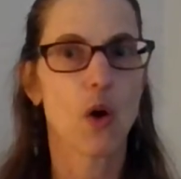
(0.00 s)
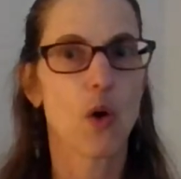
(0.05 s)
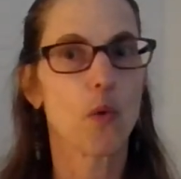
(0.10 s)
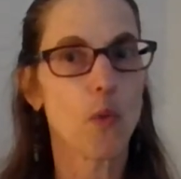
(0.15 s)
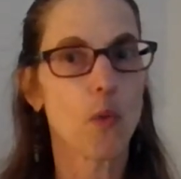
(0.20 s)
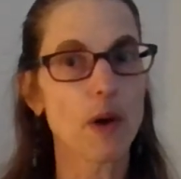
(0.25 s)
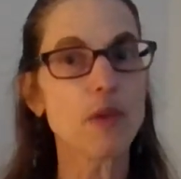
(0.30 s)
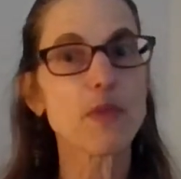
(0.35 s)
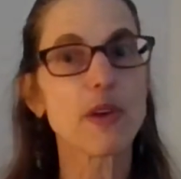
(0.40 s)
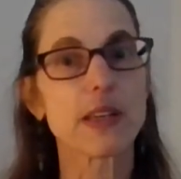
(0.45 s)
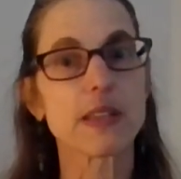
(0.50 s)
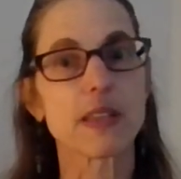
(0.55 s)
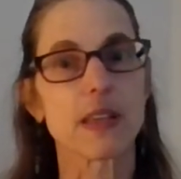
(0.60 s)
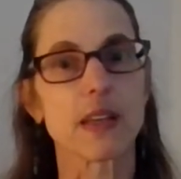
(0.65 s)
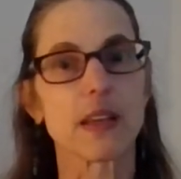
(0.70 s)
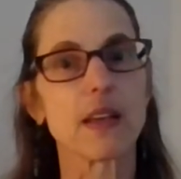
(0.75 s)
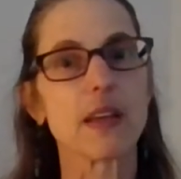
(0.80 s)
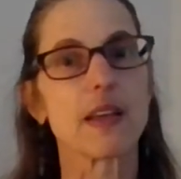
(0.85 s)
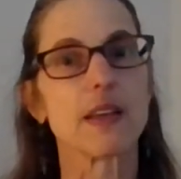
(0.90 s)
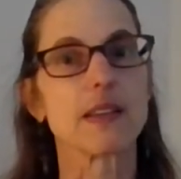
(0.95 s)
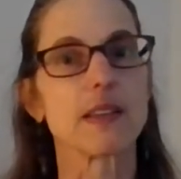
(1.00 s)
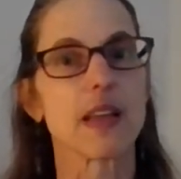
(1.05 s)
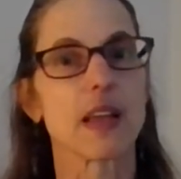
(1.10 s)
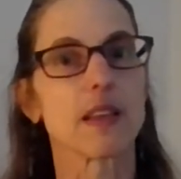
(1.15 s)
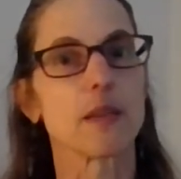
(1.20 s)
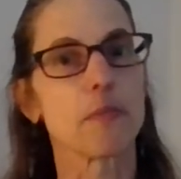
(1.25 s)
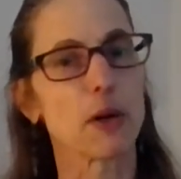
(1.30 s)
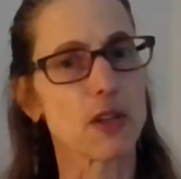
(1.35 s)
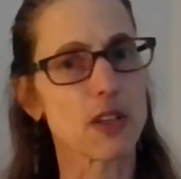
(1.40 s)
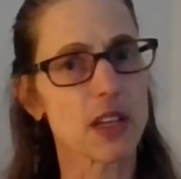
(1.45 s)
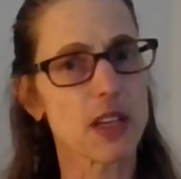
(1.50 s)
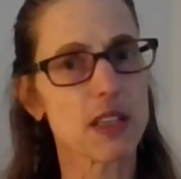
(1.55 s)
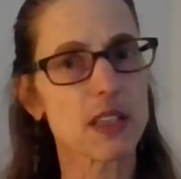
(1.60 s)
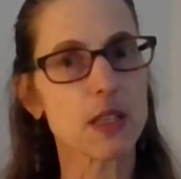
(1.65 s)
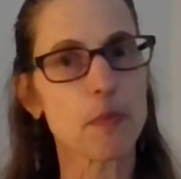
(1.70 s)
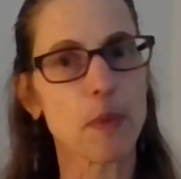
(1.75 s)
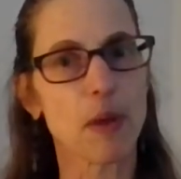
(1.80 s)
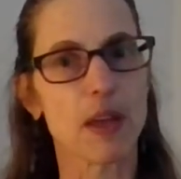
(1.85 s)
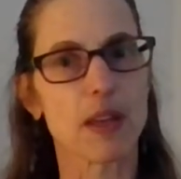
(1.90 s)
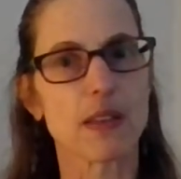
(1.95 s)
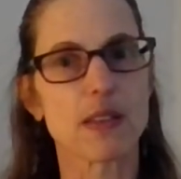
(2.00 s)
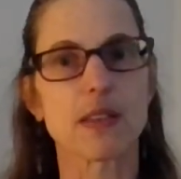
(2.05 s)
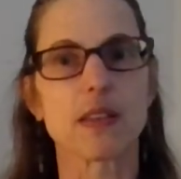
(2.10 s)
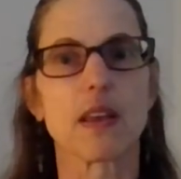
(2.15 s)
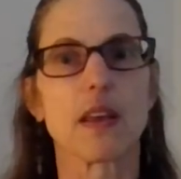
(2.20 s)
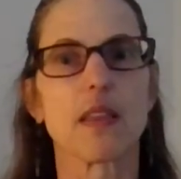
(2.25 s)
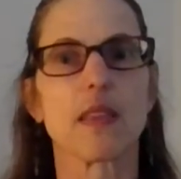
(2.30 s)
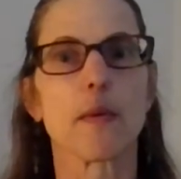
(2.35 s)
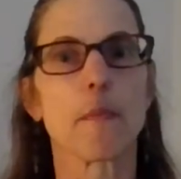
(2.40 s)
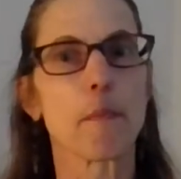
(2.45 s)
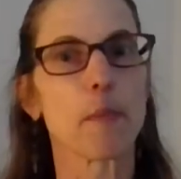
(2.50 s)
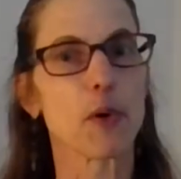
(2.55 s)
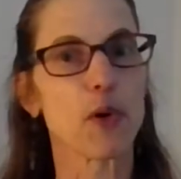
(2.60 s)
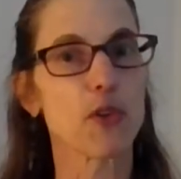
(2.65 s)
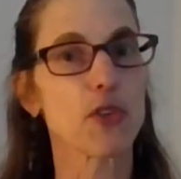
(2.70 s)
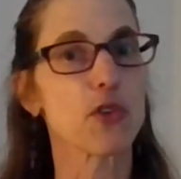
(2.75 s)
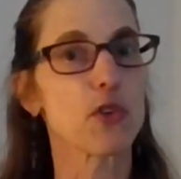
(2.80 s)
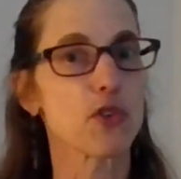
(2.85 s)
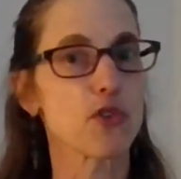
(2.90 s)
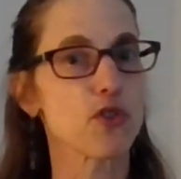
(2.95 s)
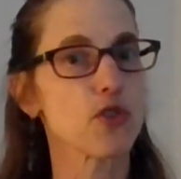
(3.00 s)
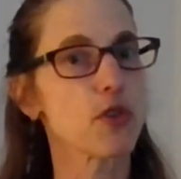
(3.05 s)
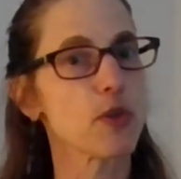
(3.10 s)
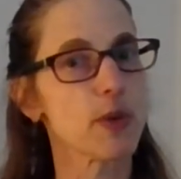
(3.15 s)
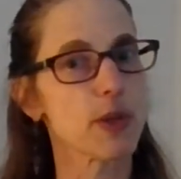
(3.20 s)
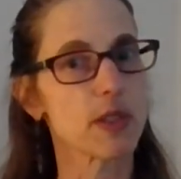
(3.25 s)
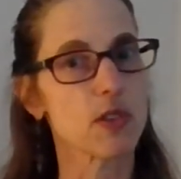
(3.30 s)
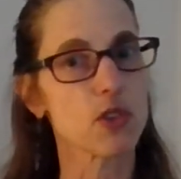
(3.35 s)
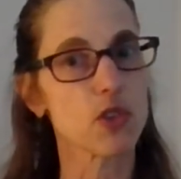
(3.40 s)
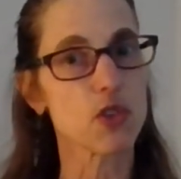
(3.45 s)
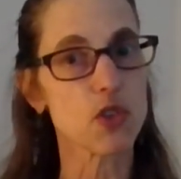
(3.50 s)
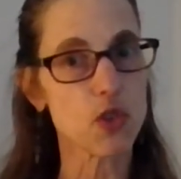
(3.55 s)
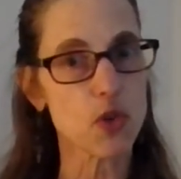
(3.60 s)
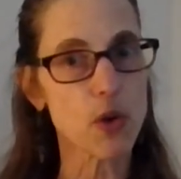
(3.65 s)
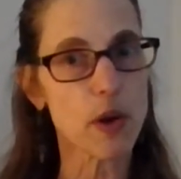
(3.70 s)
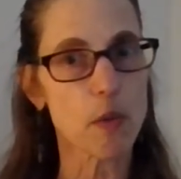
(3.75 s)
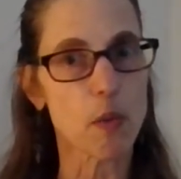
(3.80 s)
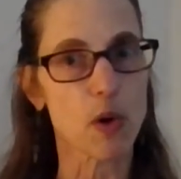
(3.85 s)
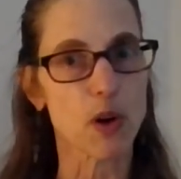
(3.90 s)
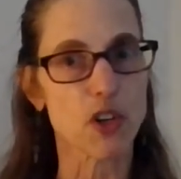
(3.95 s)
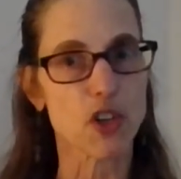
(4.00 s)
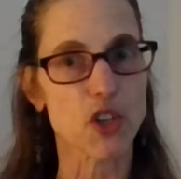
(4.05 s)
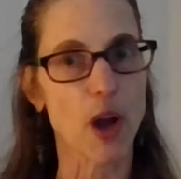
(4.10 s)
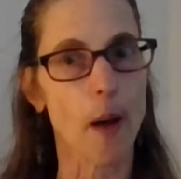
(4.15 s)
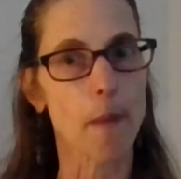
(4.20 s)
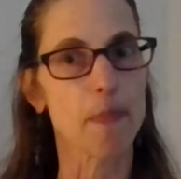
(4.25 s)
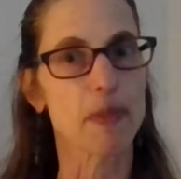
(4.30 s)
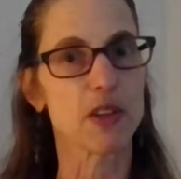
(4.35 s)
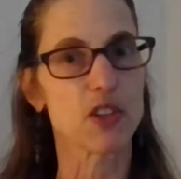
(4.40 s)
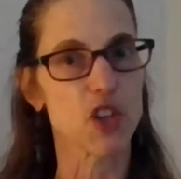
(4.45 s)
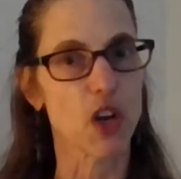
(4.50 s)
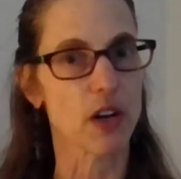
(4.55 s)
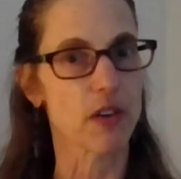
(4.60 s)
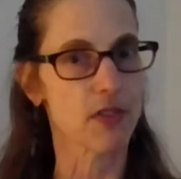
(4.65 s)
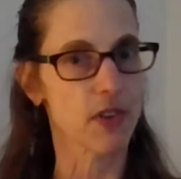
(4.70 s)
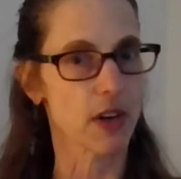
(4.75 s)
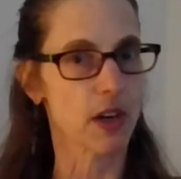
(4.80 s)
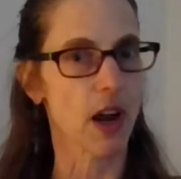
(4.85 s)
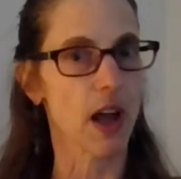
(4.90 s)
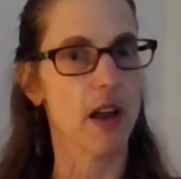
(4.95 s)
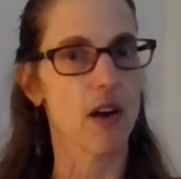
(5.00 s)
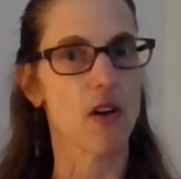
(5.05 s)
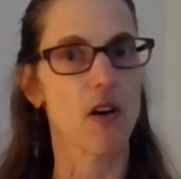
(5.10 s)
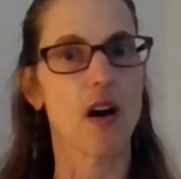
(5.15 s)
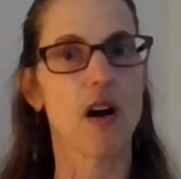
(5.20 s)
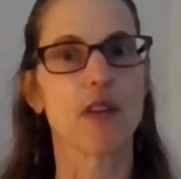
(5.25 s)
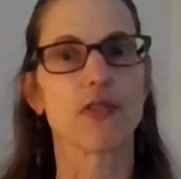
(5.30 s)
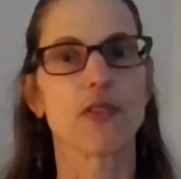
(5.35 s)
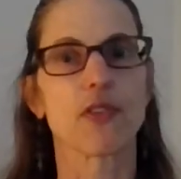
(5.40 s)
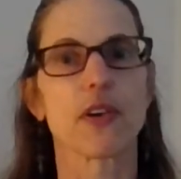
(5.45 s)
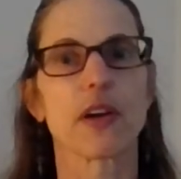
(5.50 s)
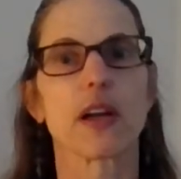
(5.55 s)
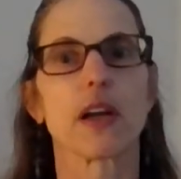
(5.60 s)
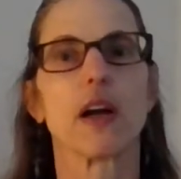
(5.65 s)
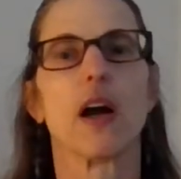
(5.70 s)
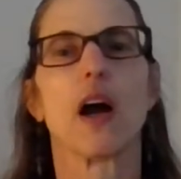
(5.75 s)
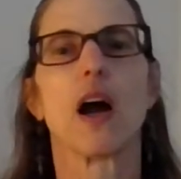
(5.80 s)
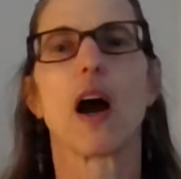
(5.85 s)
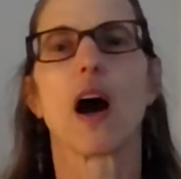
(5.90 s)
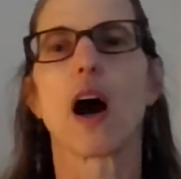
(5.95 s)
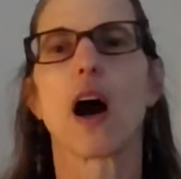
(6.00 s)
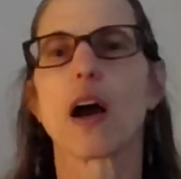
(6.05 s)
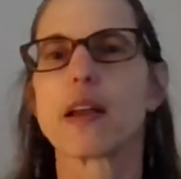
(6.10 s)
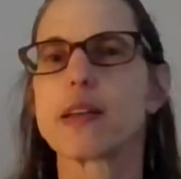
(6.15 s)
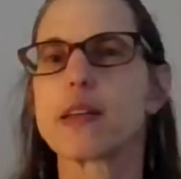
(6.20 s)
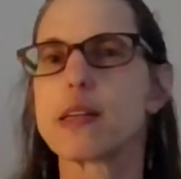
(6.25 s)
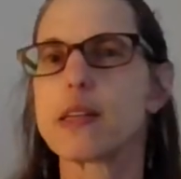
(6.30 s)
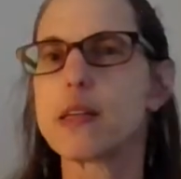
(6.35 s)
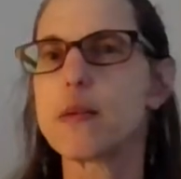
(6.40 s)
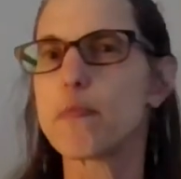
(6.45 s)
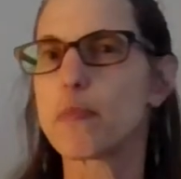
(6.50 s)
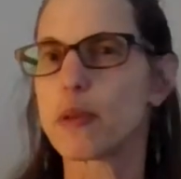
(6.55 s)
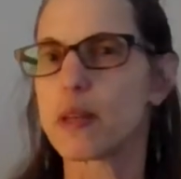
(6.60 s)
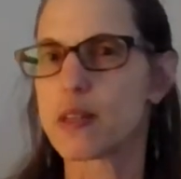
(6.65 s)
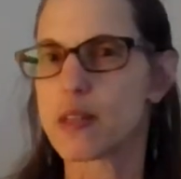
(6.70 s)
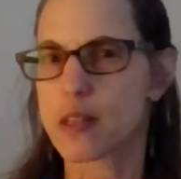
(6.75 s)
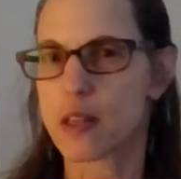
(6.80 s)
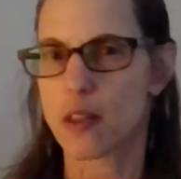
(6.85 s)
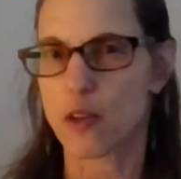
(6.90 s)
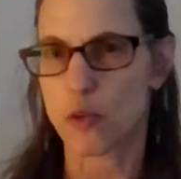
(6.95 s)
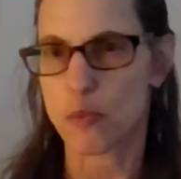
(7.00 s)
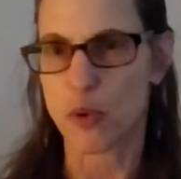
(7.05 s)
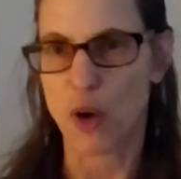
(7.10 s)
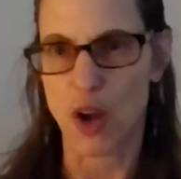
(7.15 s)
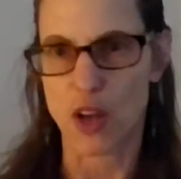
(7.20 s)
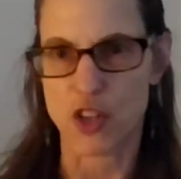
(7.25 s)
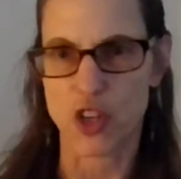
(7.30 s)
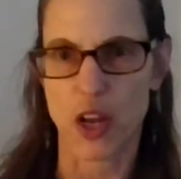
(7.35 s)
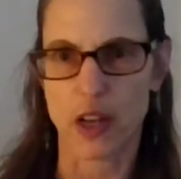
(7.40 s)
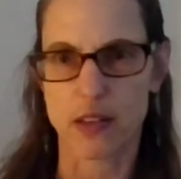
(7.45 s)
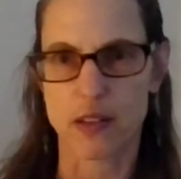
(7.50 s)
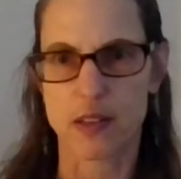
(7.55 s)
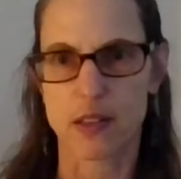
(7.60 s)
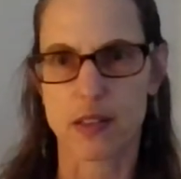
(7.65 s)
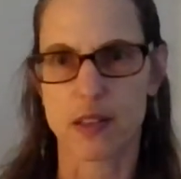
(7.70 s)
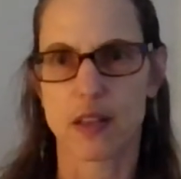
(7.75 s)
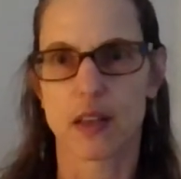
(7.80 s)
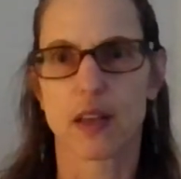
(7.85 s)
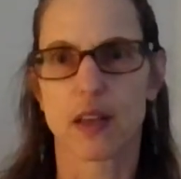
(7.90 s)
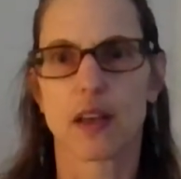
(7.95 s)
One reason is that the participants in the Birth Your Truest Story workshop that Jennifer and I are offering are deep into their projects,